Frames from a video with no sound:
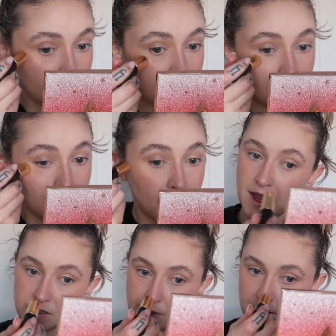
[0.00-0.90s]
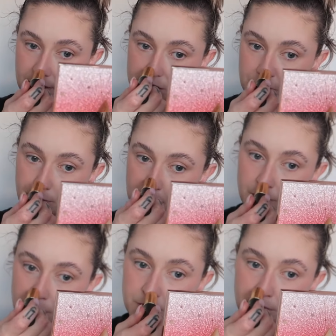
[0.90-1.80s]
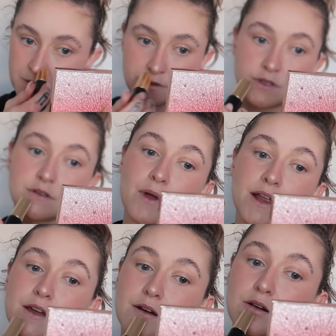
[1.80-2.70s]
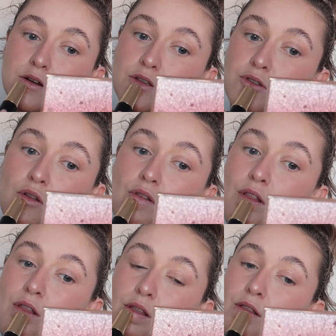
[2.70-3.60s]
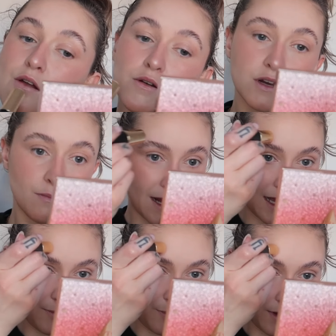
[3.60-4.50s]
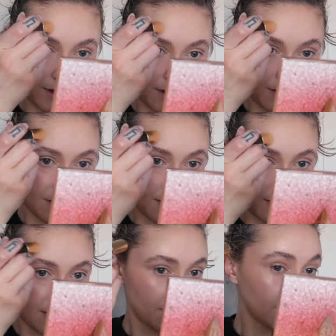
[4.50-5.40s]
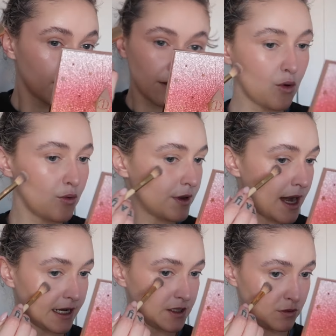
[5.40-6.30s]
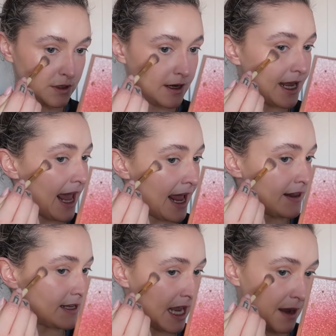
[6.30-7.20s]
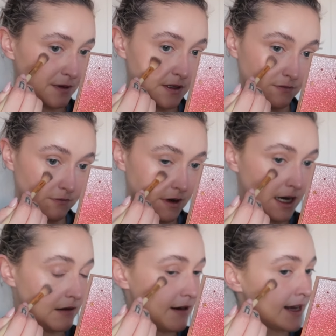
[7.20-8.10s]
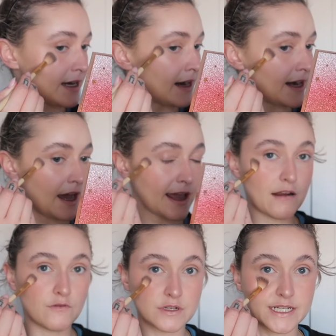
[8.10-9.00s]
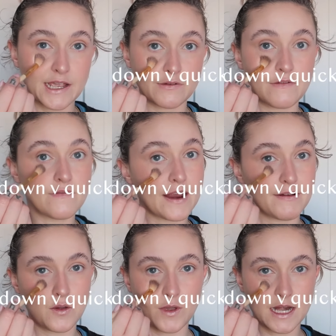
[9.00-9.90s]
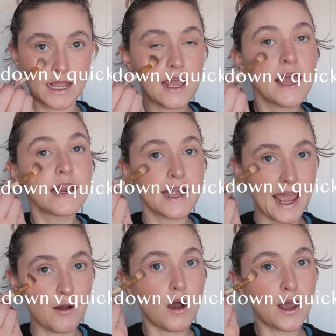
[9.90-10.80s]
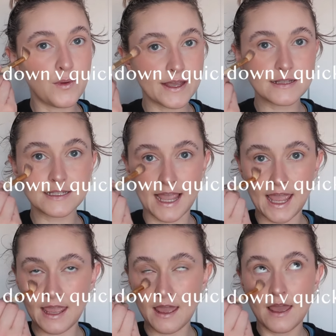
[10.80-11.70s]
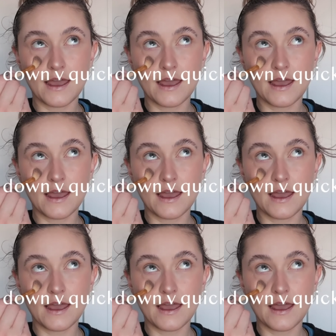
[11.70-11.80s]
on the highest part of my cheekbones, my nose, under my lip, up here. Oh, next one, again, this happens really regularly. I get run down very quickly. Now, I will say